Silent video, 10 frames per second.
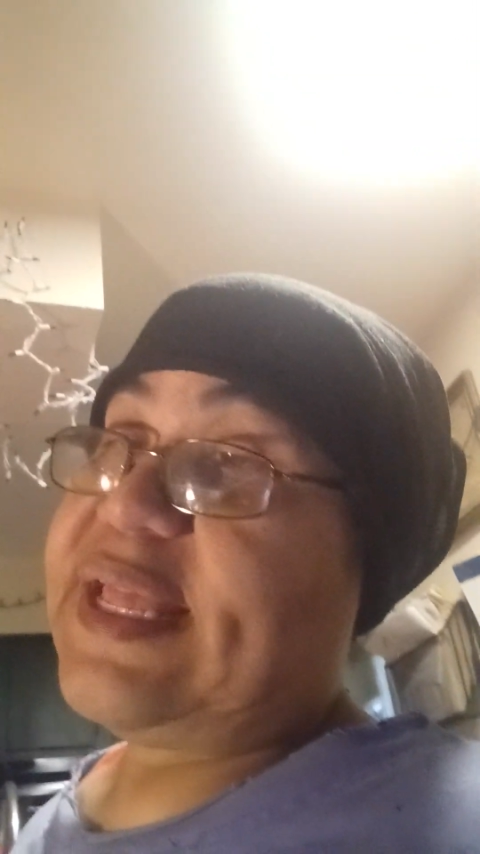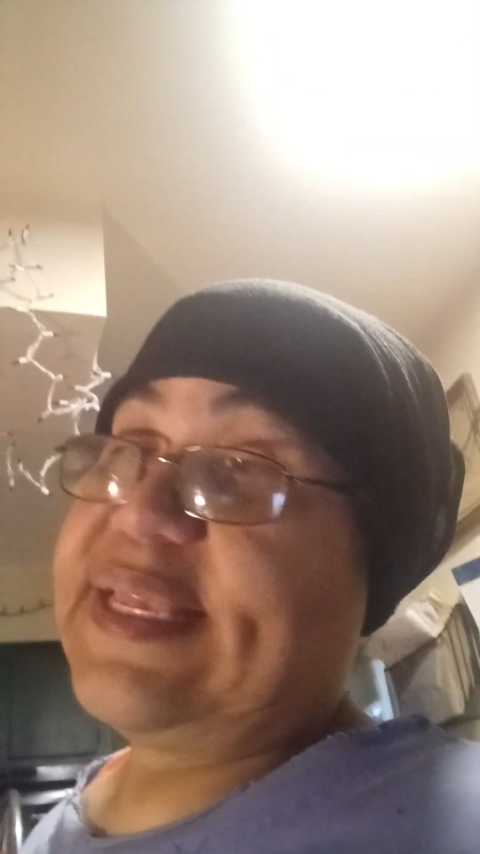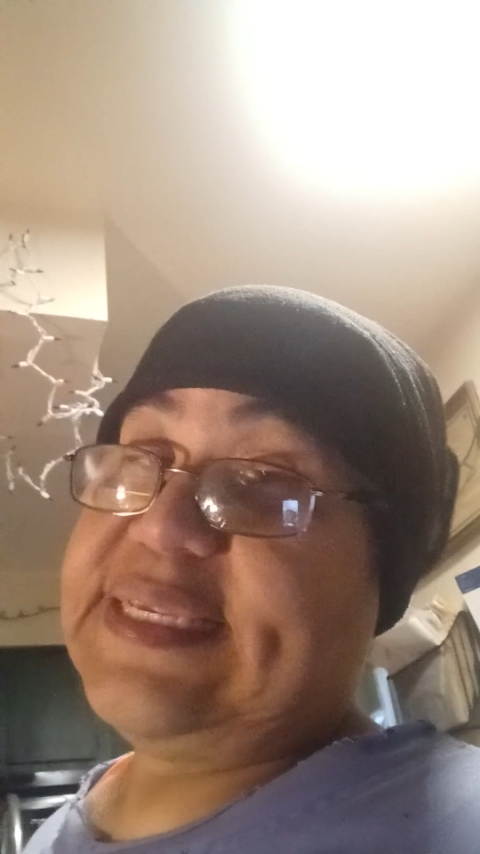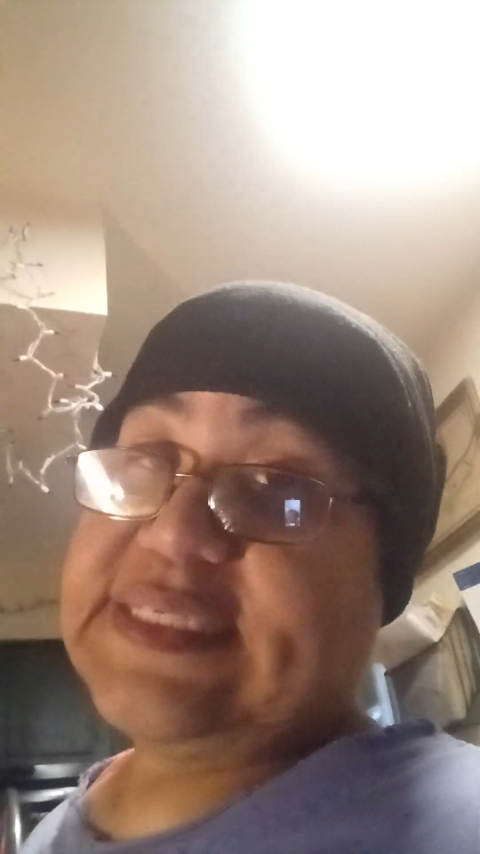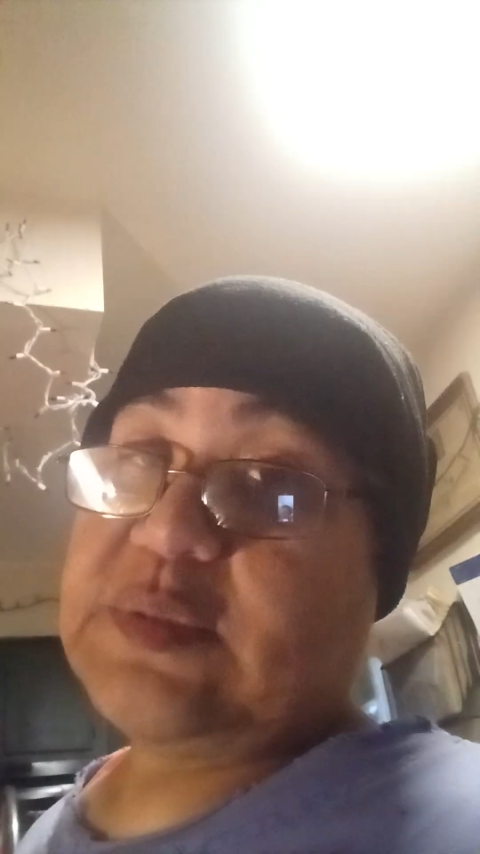like
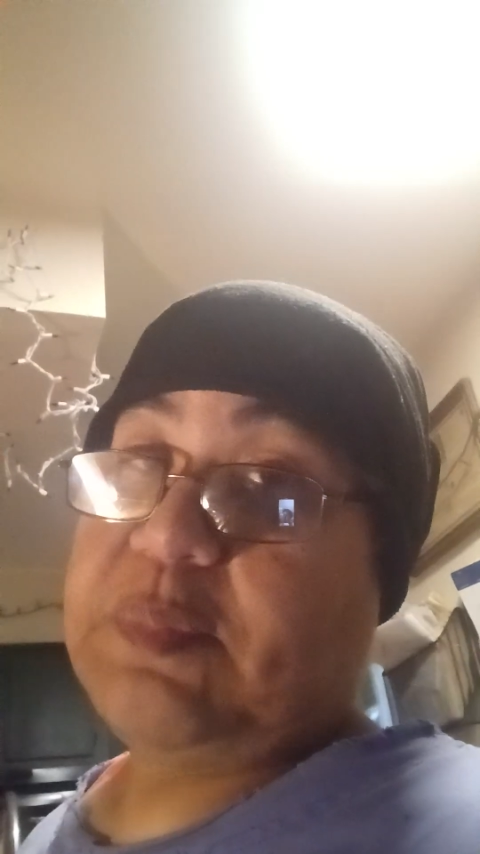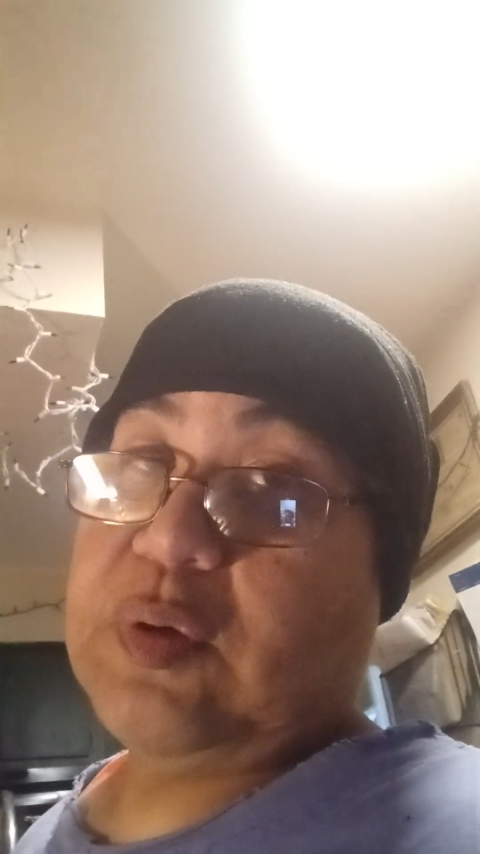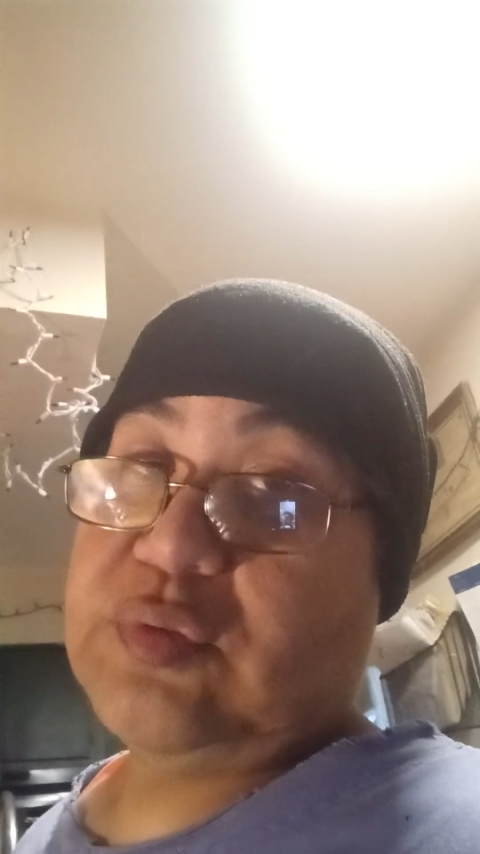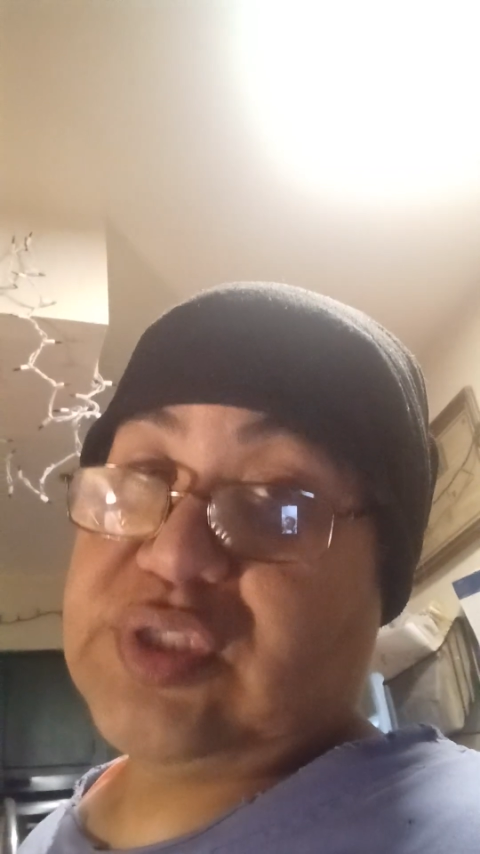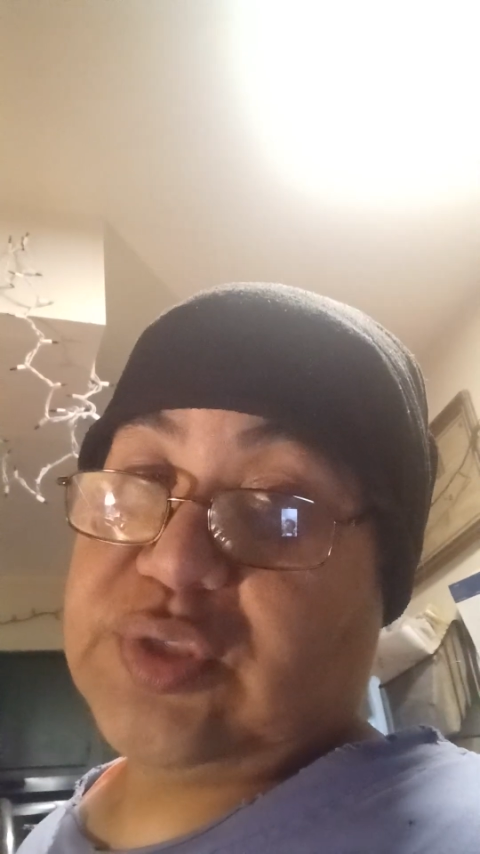he's
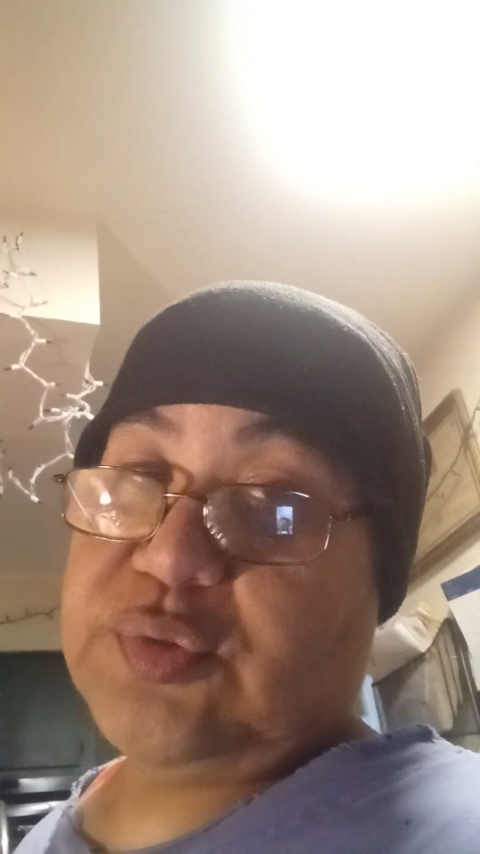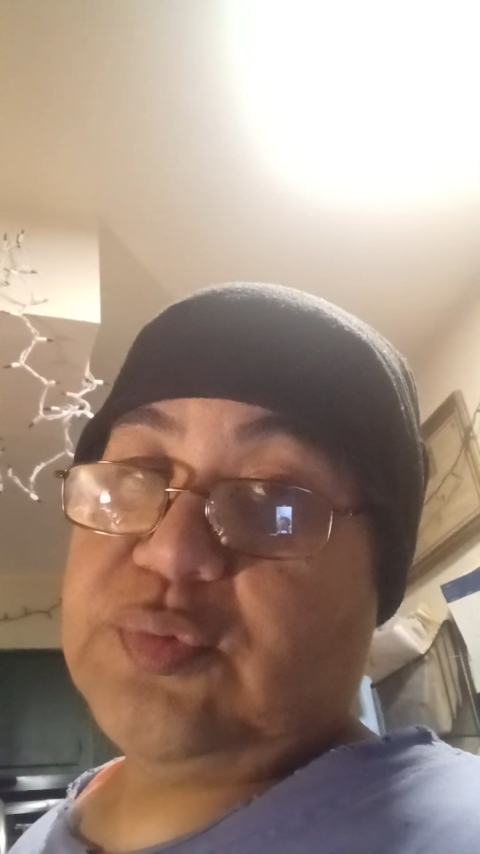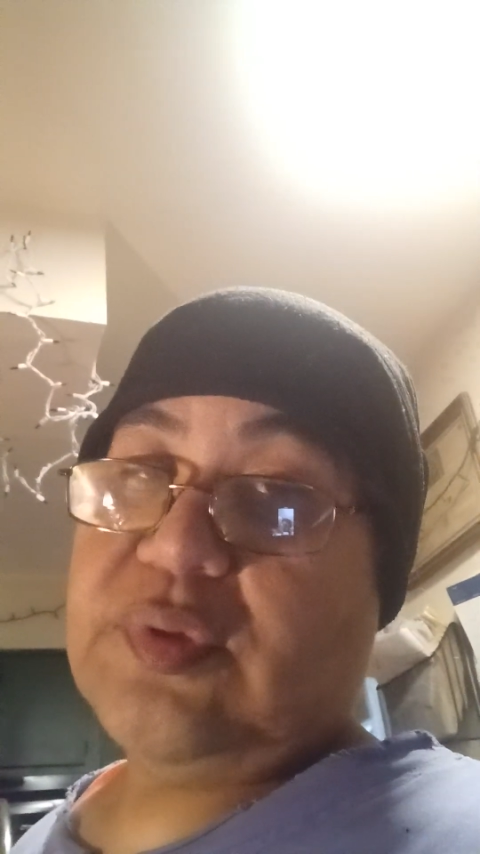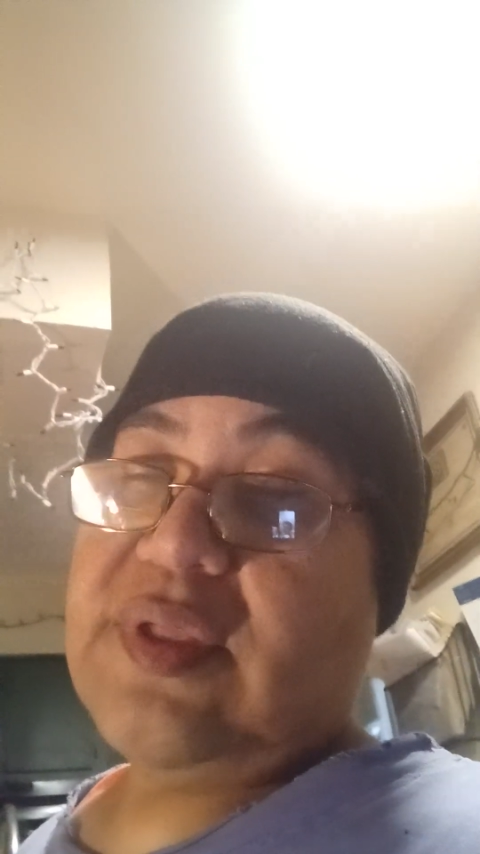supposed to,